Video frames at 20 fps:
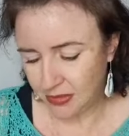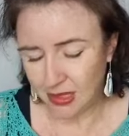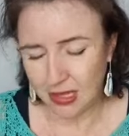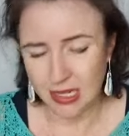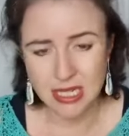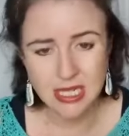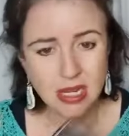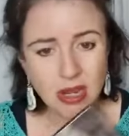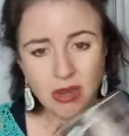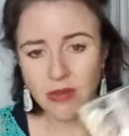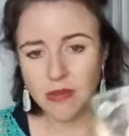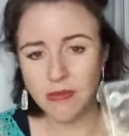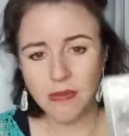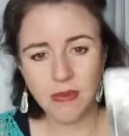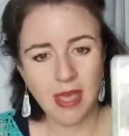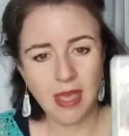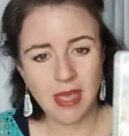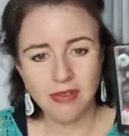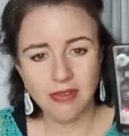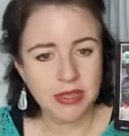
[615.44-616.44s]
So
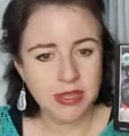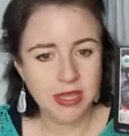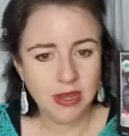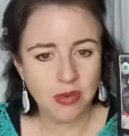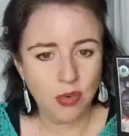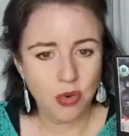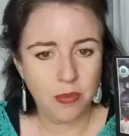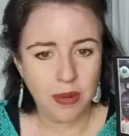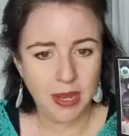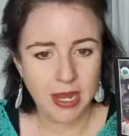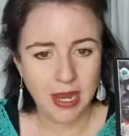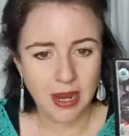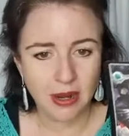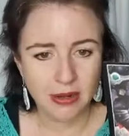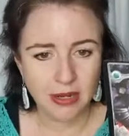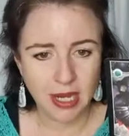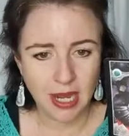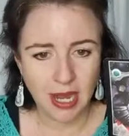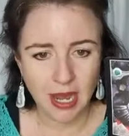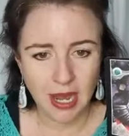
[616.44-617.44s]
everything will be
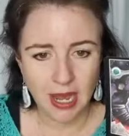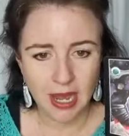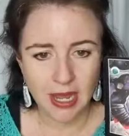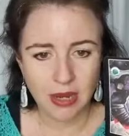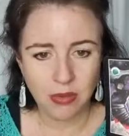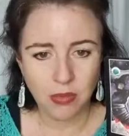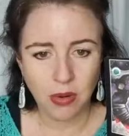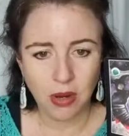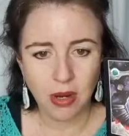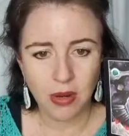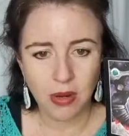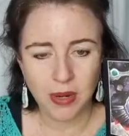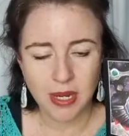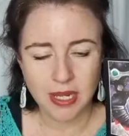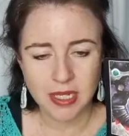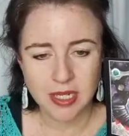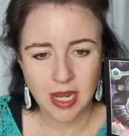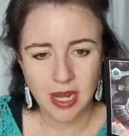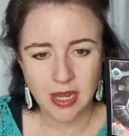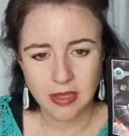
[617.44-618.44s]
okay while we
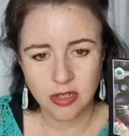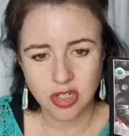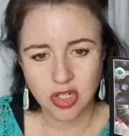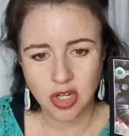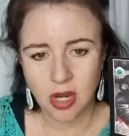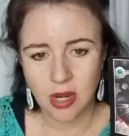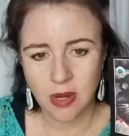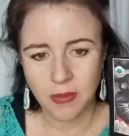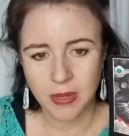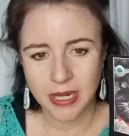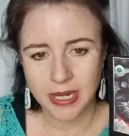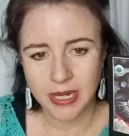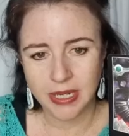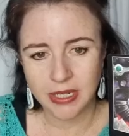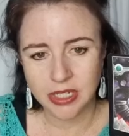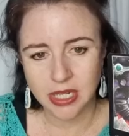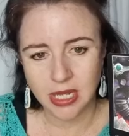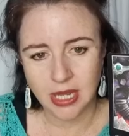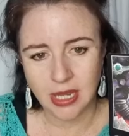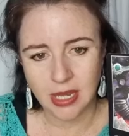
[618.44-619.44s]
take the time we need
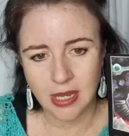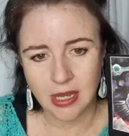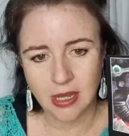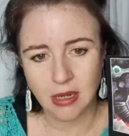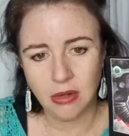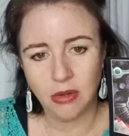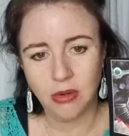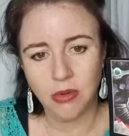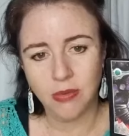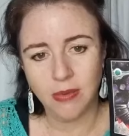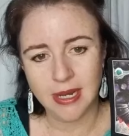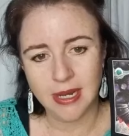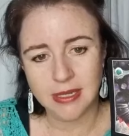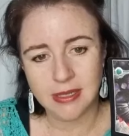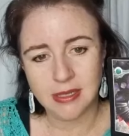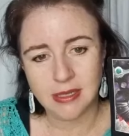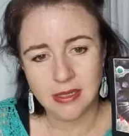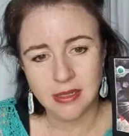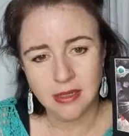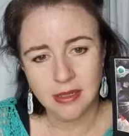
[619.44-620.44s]
to heal or
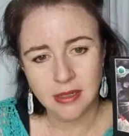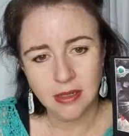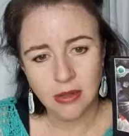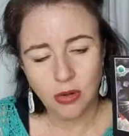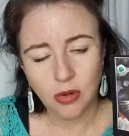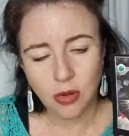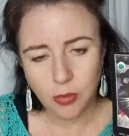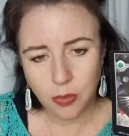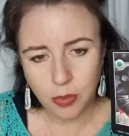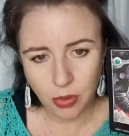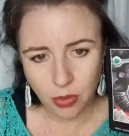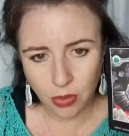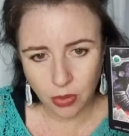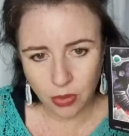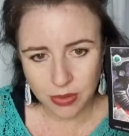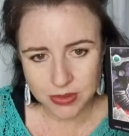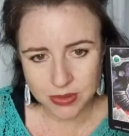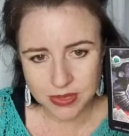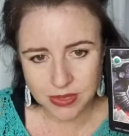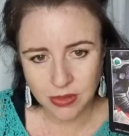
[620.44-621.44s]
rest or
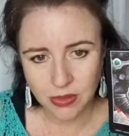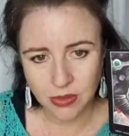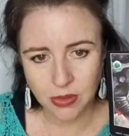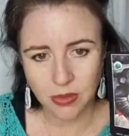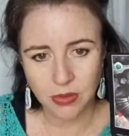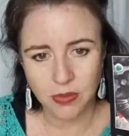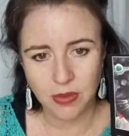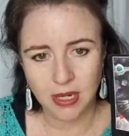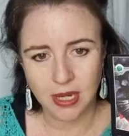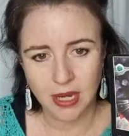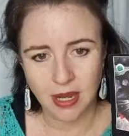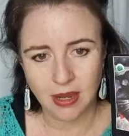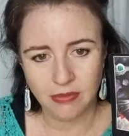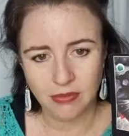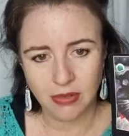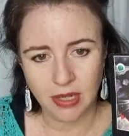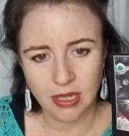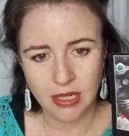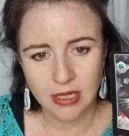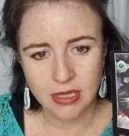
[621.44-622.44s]
pause or
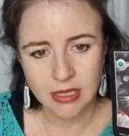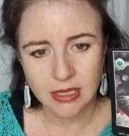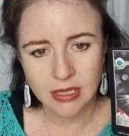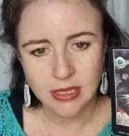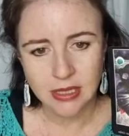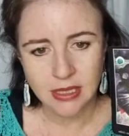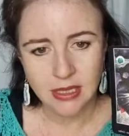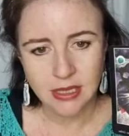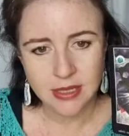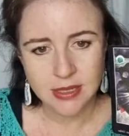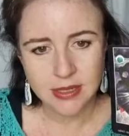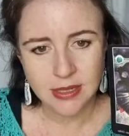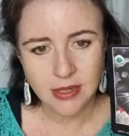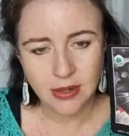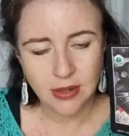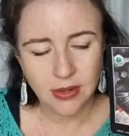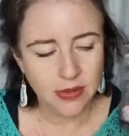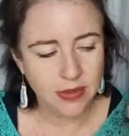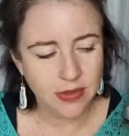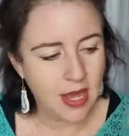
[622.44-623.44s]
recover.
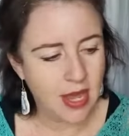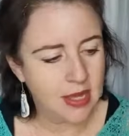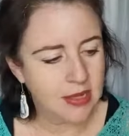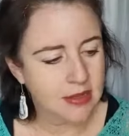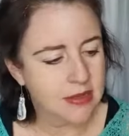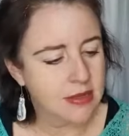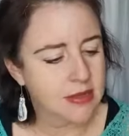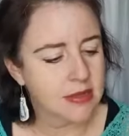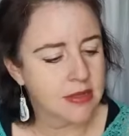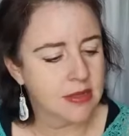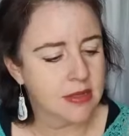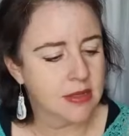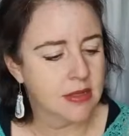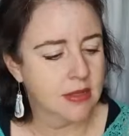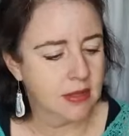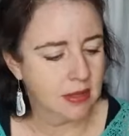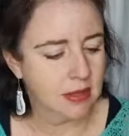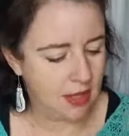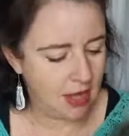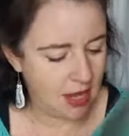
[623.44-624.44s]
So that's
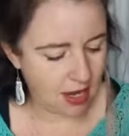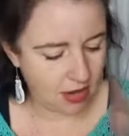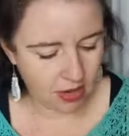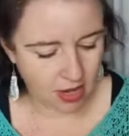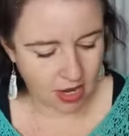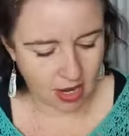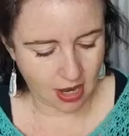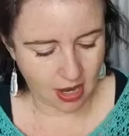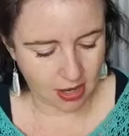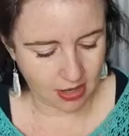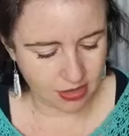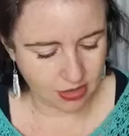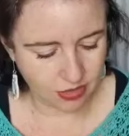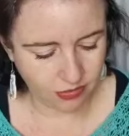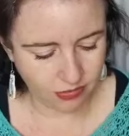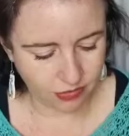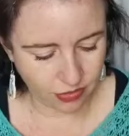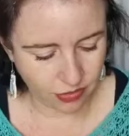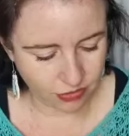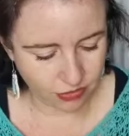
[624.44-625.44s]
our card
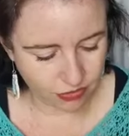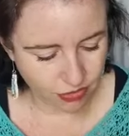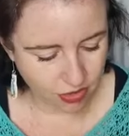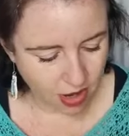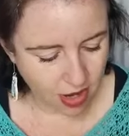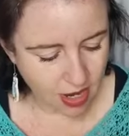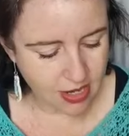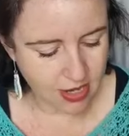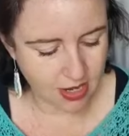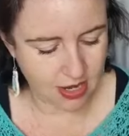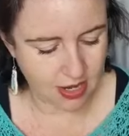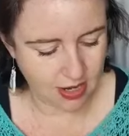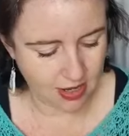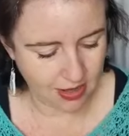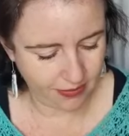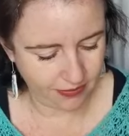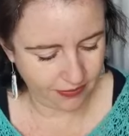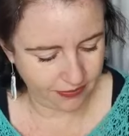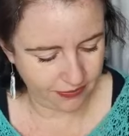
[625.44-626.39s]
for Friday.